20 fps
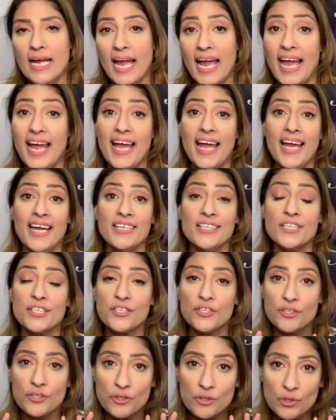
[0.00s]

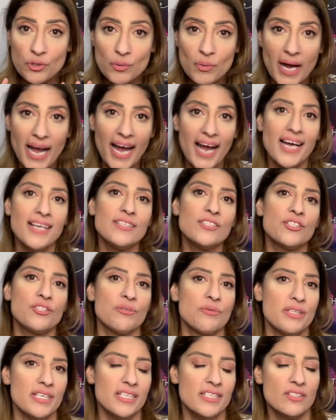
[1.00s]
And you add
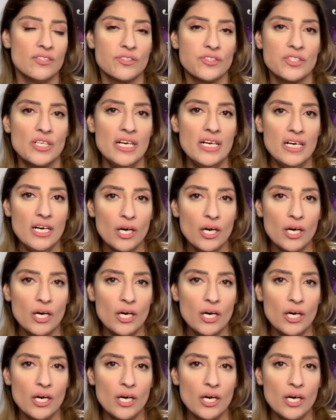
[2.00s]
to this